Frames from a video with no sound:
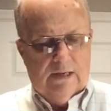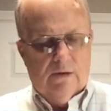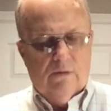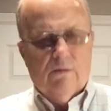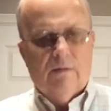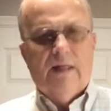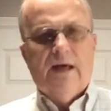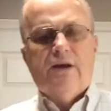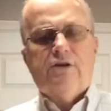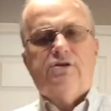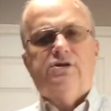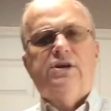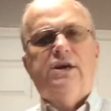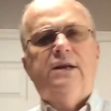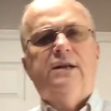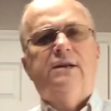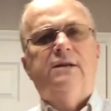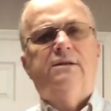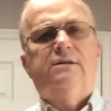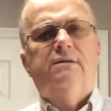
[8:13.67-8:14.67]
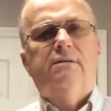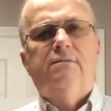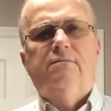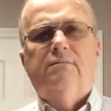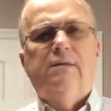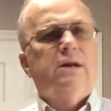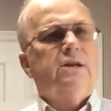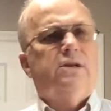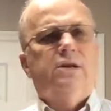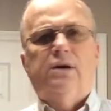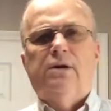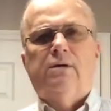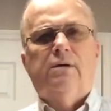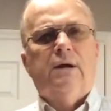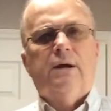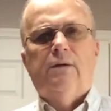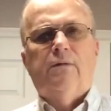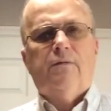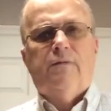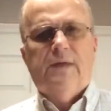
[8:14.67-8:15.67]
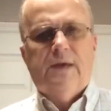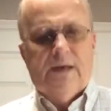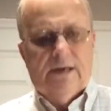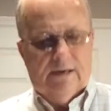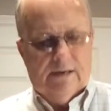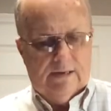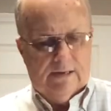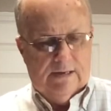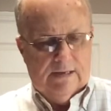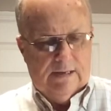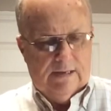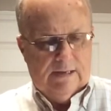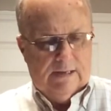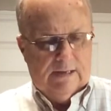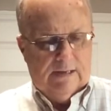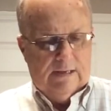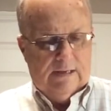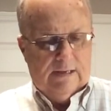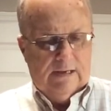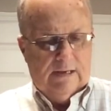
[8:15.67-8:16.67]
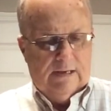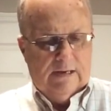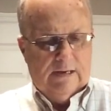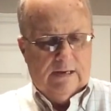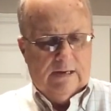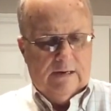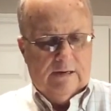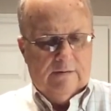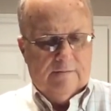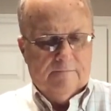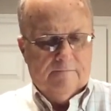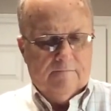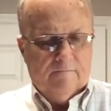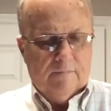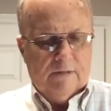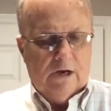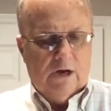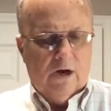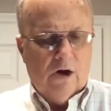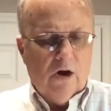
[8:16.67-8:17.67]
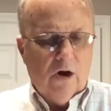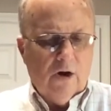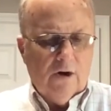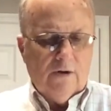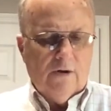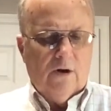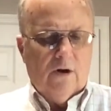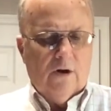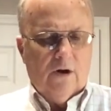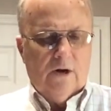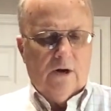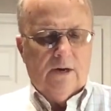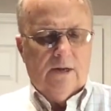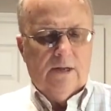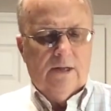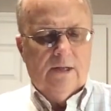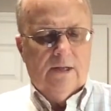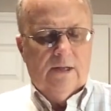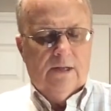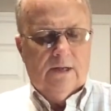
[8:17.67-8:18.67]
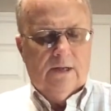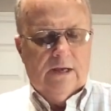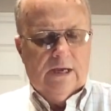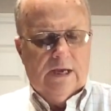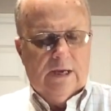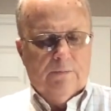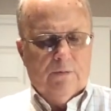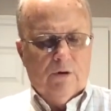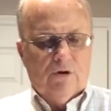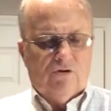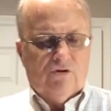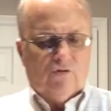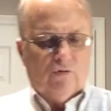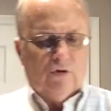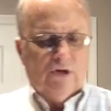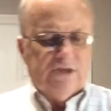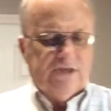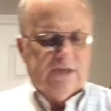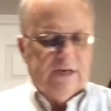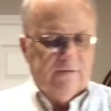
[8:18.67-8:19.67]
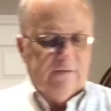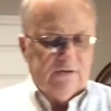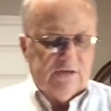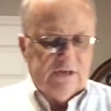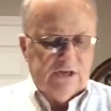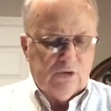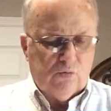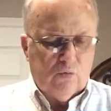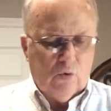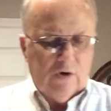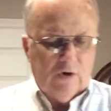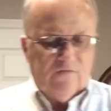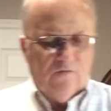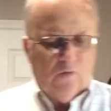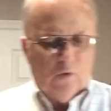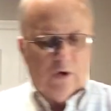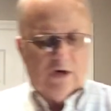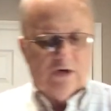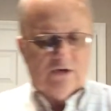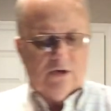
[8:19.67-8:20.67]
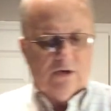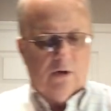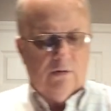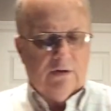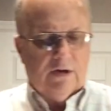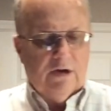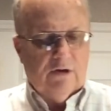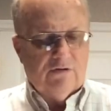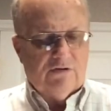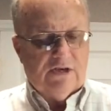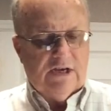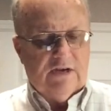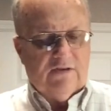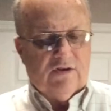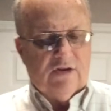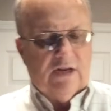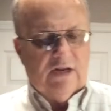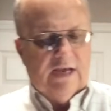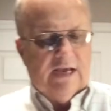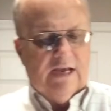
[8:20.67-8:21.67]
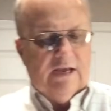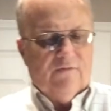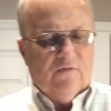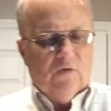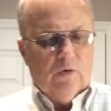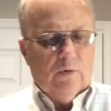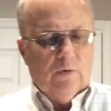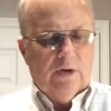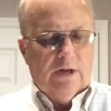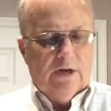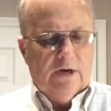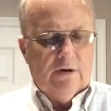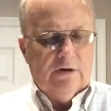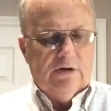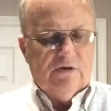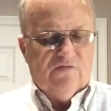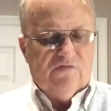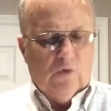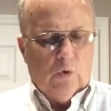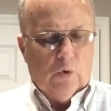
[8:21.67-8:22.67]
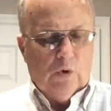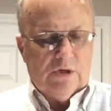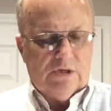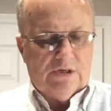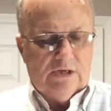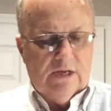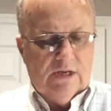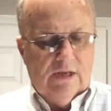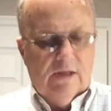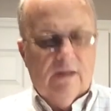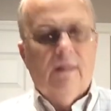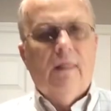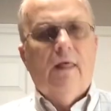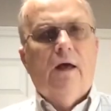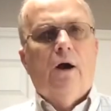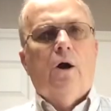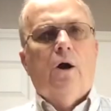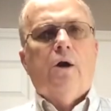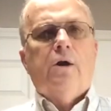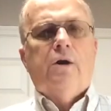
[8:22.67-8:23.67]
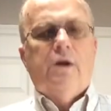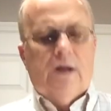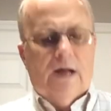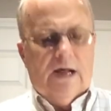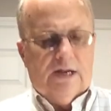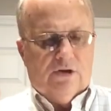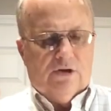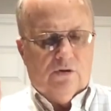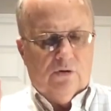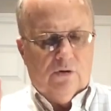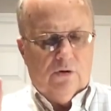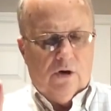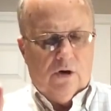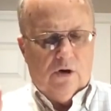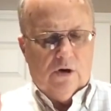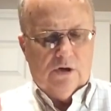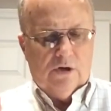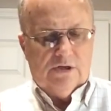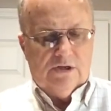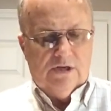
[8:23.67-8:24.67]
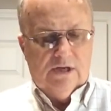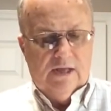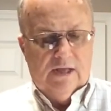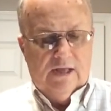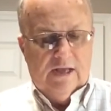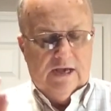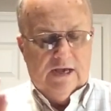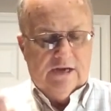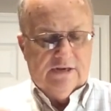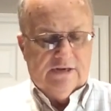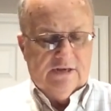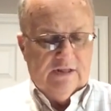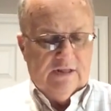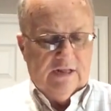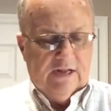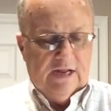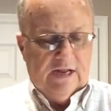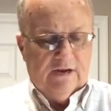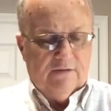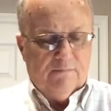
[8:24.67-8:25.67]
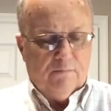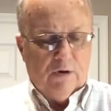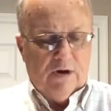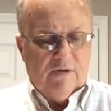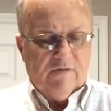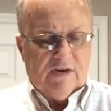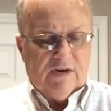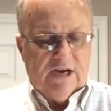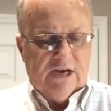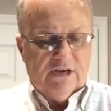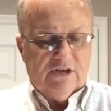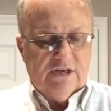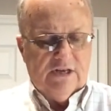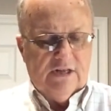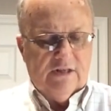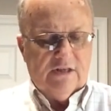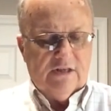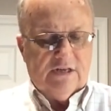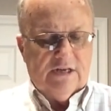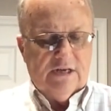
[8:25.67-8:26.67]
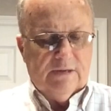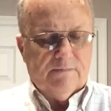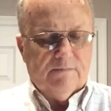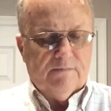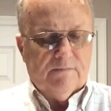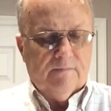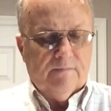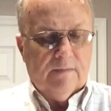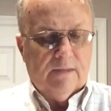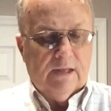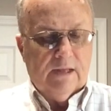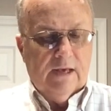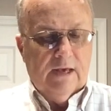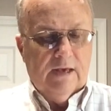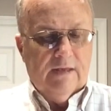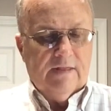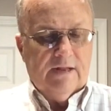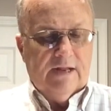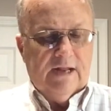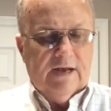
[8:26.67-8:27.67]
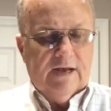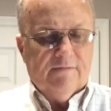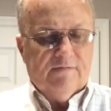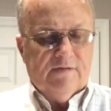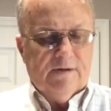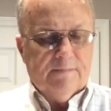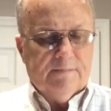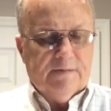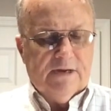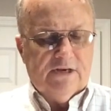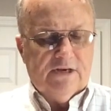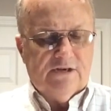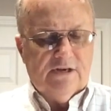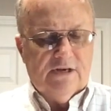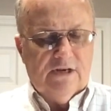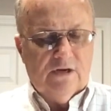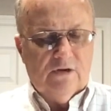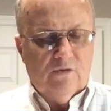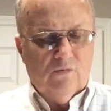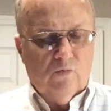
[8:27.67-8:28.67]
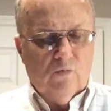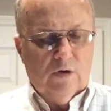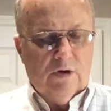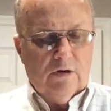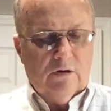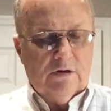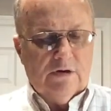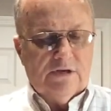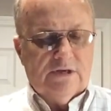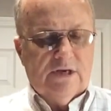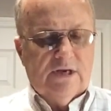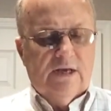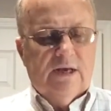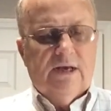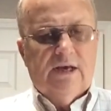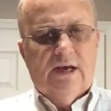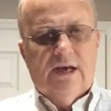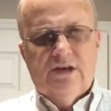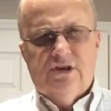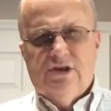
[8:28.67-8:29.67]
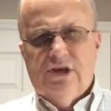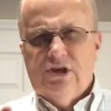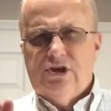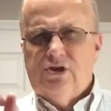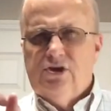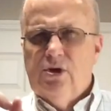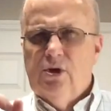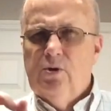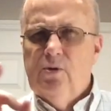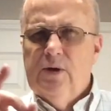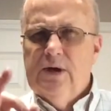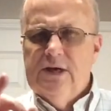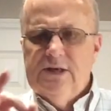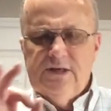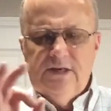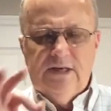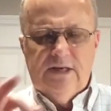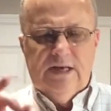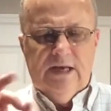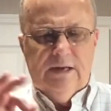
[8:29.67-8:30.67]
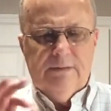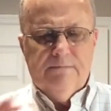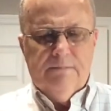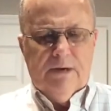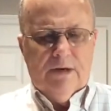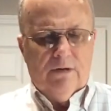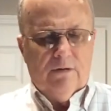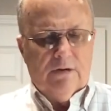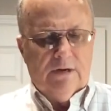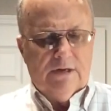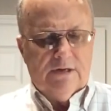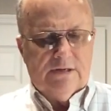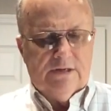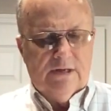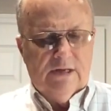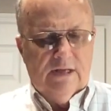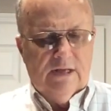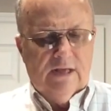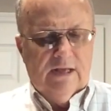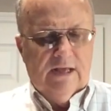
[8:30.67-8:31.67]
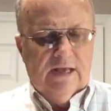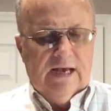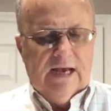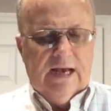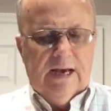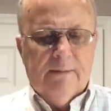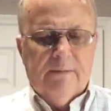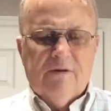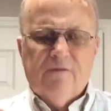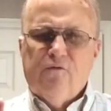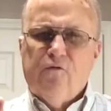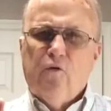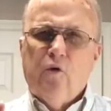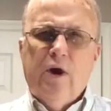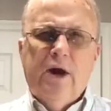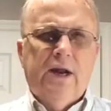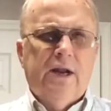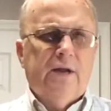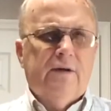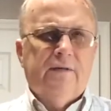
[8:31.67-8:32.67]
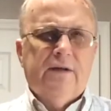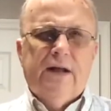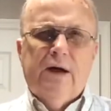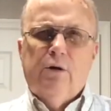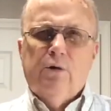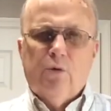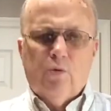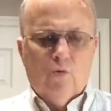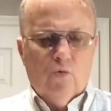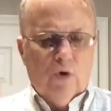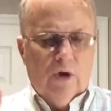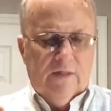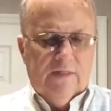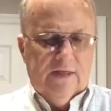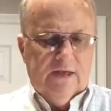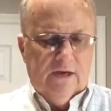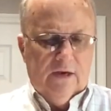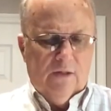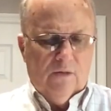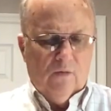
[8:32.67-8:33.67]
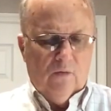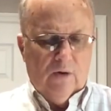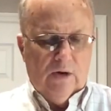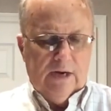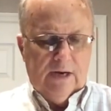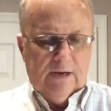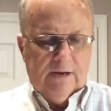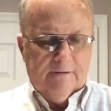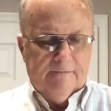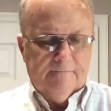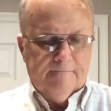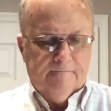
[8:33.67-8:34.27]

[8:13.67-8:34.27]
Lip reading: without shedding a tear, I don't think. A hard heart. Hebrews 3:7 says, wherefore, as the Holy Ghost says today, if you will hear his voice, harden not your hearts, as in the day of provocation and the day of temptation in the wilderness. It's just too easy to get bitterness. I'm afraid of it. I want to run the other way.